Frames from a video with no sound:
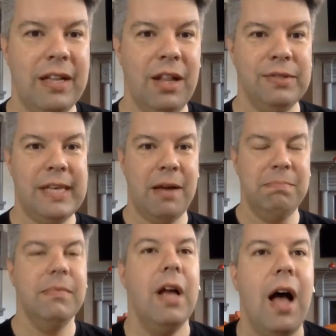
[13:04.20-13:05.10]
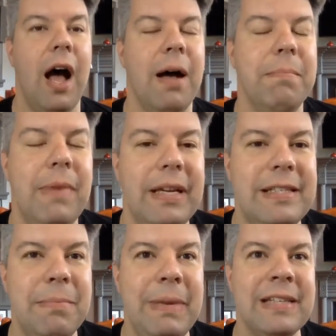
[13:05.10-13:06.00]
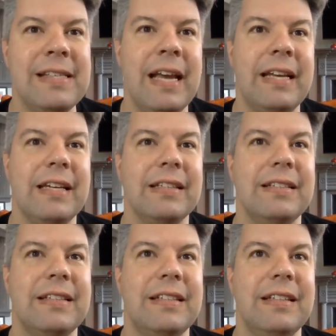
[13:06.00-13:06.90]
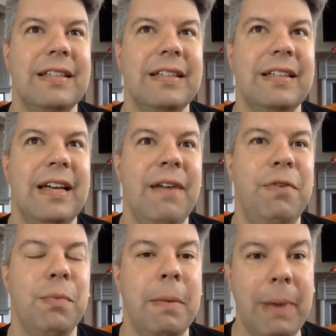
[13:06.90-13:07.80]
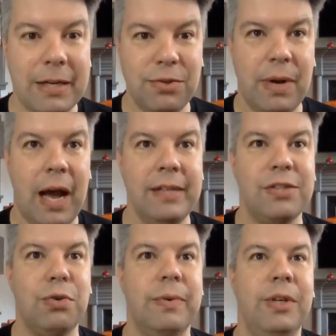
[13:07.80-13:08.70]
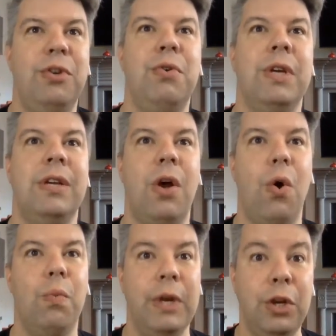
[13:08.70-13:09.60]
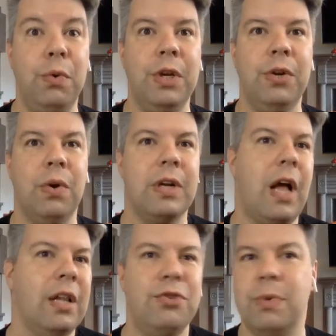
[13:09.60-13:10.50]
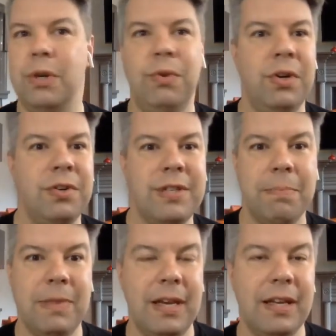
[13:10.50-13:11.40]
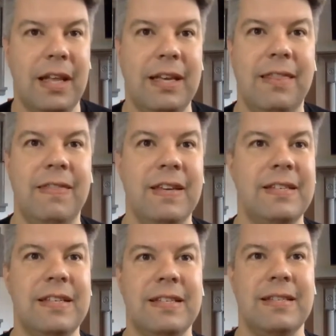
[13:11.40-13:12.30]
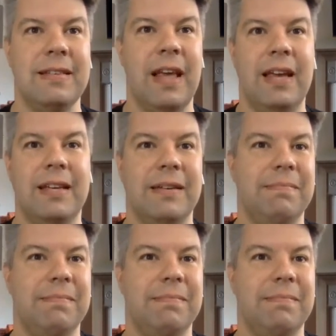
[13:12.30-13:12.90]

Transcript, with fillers: close up. Um, to me it's like if you went back to a high school reunion reunion or a college reunion or something like this is like